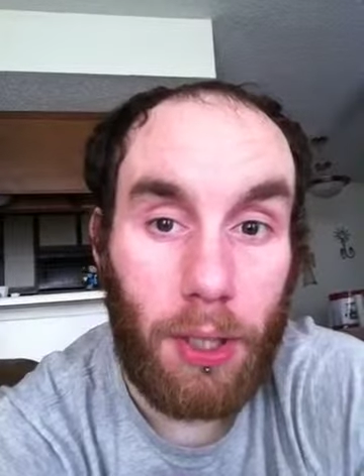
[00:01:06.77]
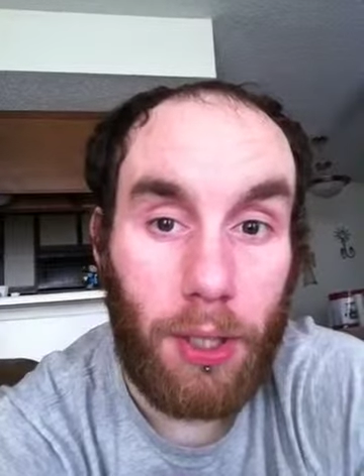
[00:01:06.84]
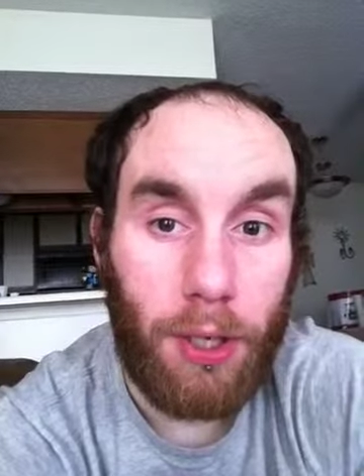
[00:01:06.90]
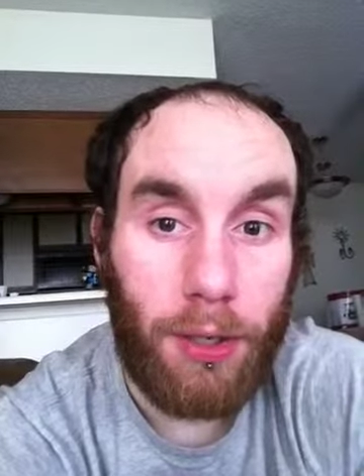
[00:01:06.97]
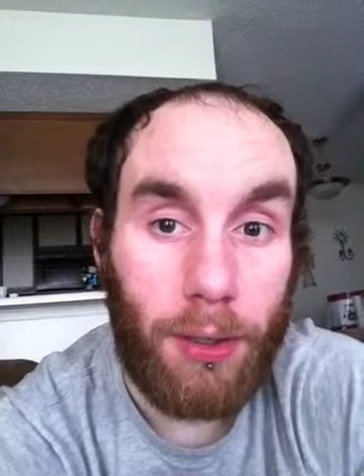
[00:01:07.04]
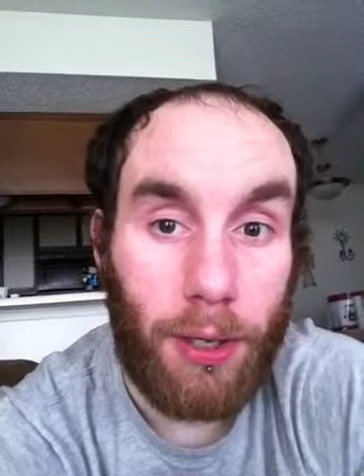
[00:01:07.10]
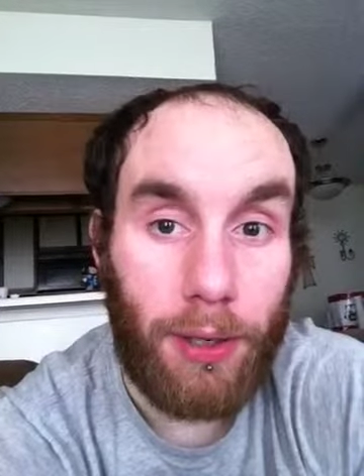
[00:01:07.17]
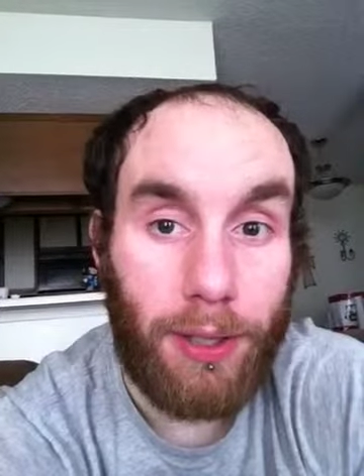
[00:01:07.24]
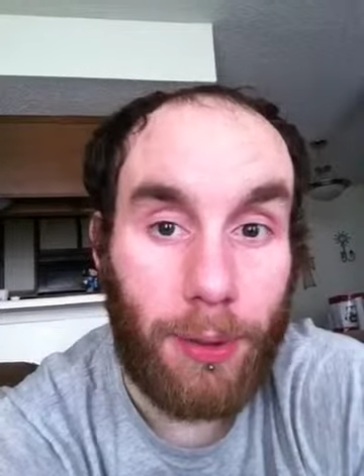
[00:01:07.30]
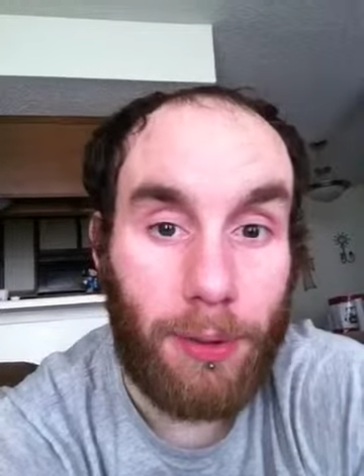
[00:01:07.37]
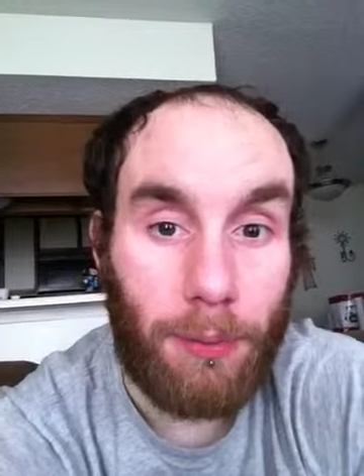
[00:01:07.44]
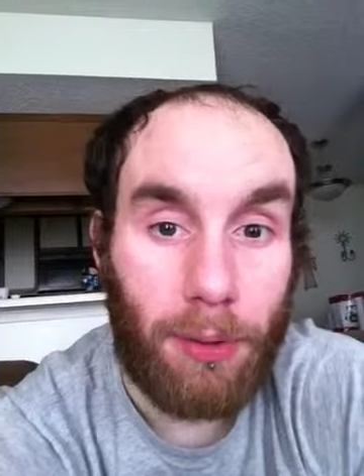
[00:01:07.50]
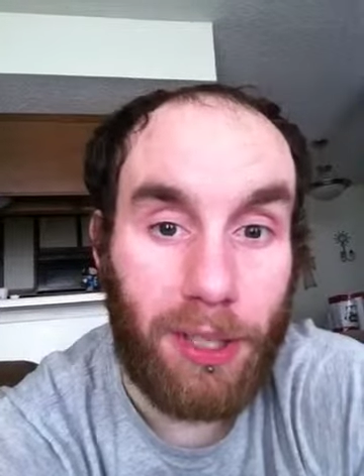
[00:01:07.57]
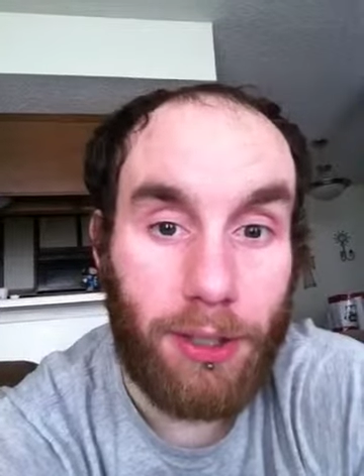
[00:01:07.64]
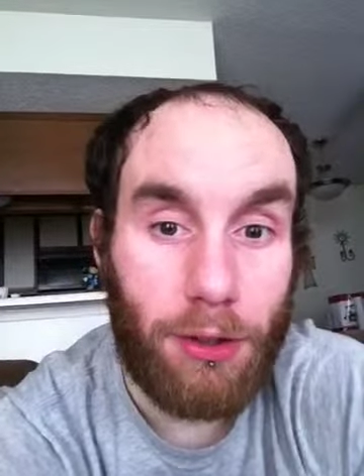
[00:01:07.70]
I
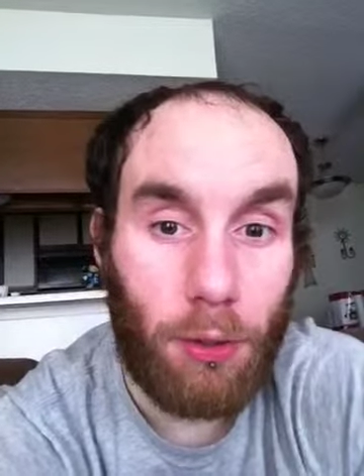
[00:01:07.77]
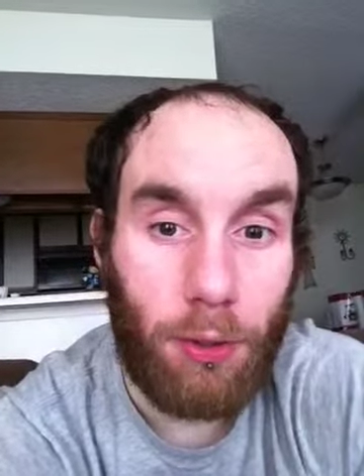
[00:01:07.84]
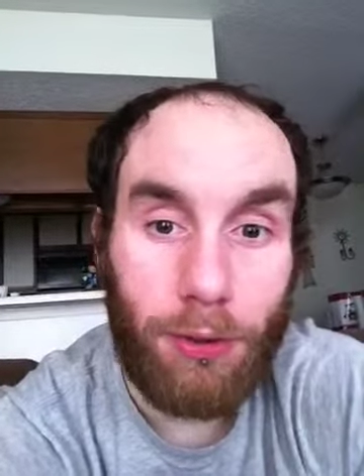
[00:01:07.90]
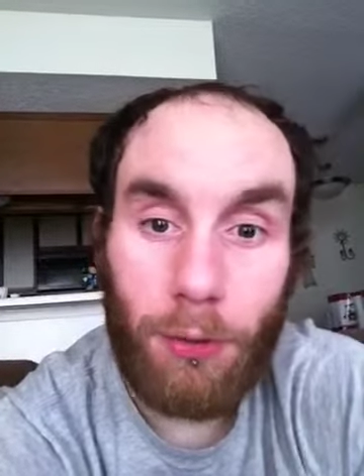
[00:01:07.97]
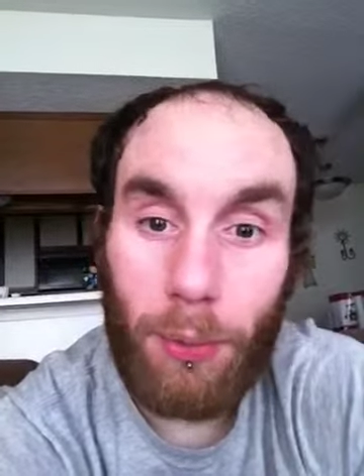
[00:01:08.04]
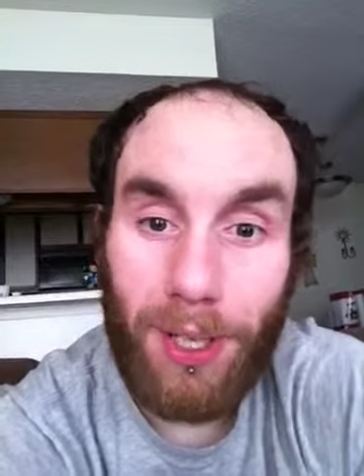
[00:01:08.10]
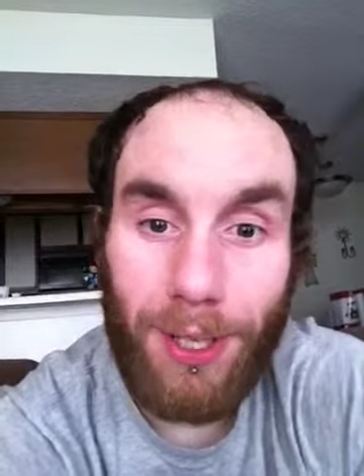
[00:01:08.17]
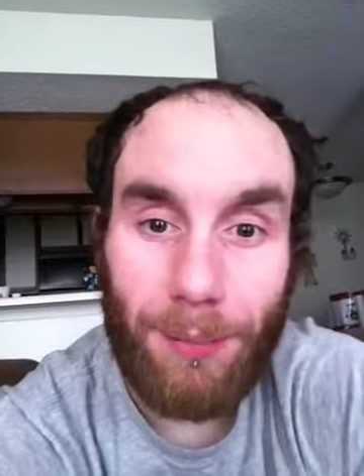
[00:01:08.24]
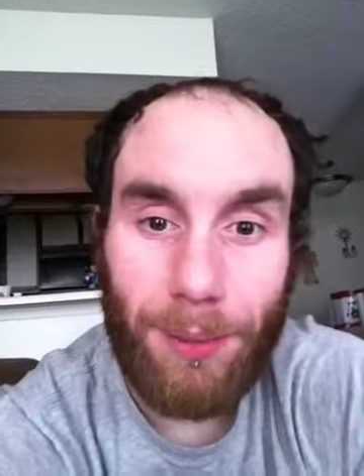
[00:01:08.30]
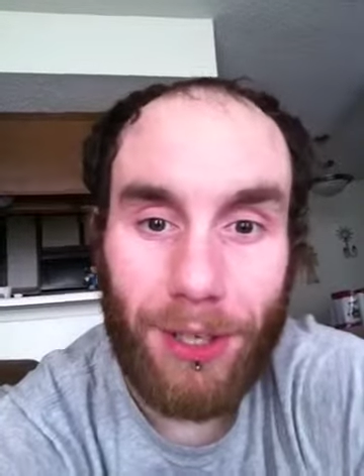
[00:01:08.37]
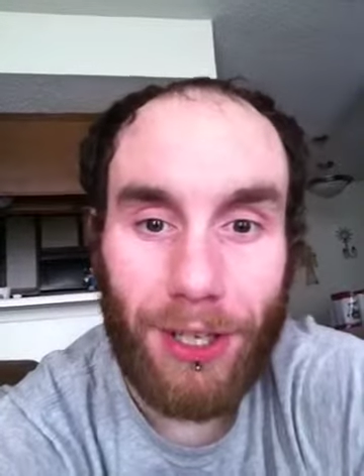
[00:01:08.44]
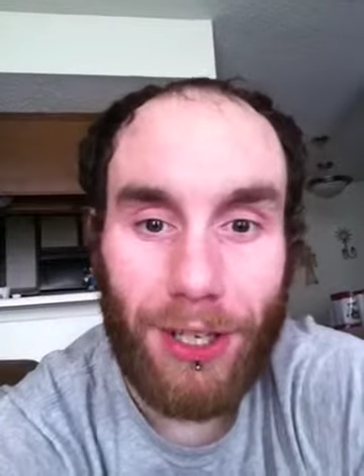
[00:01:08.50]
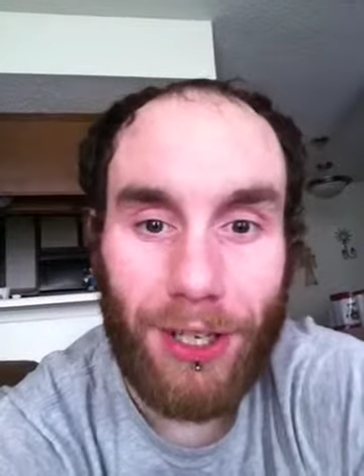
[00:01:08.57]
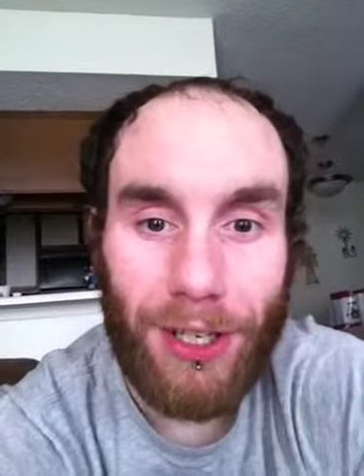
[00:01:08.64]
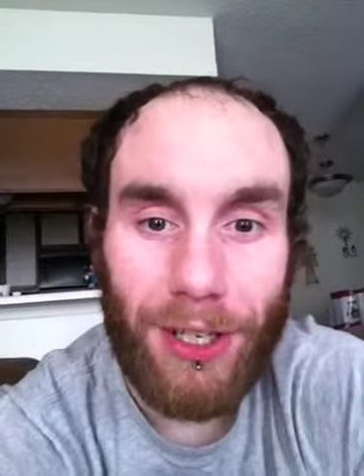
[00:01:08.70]
kept it pretty short and sweet,
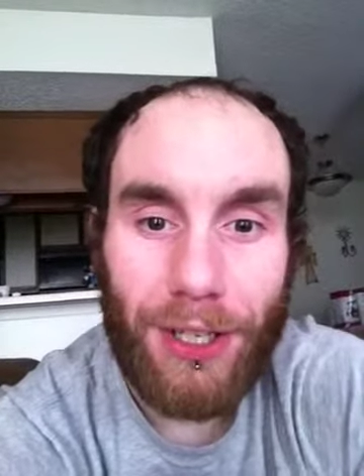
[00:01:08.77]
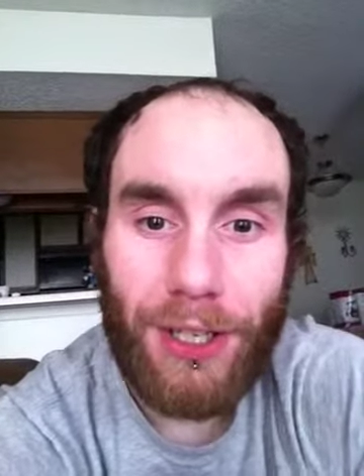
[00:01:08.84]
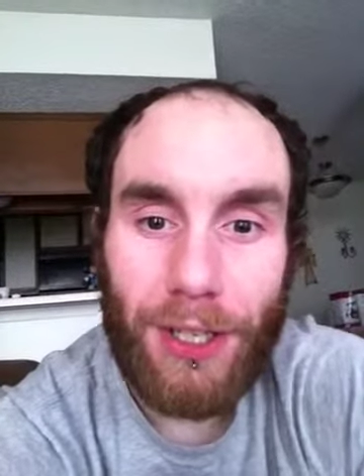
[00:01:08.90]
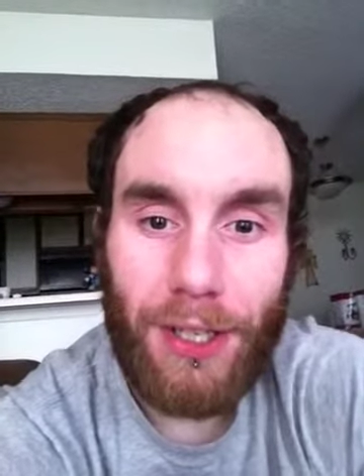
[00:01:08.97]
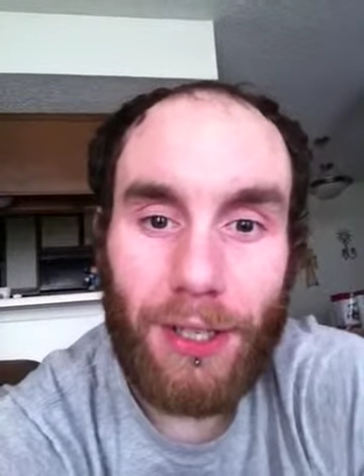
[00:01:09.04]
but,